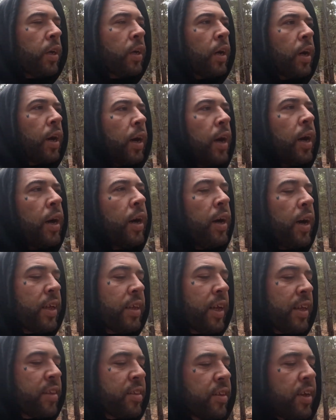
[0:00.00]
and
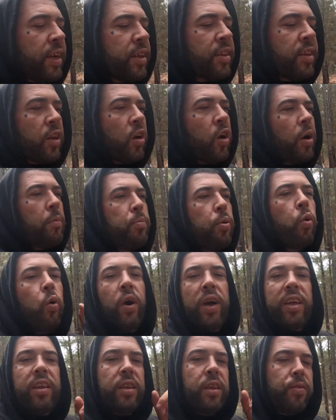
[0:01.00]
they think that I'm
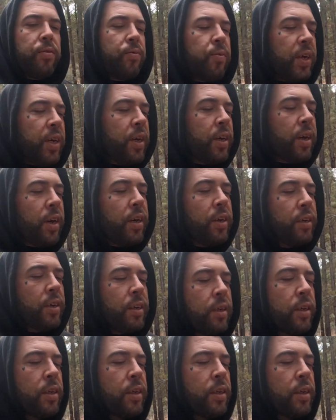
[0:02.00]
pointing the finger.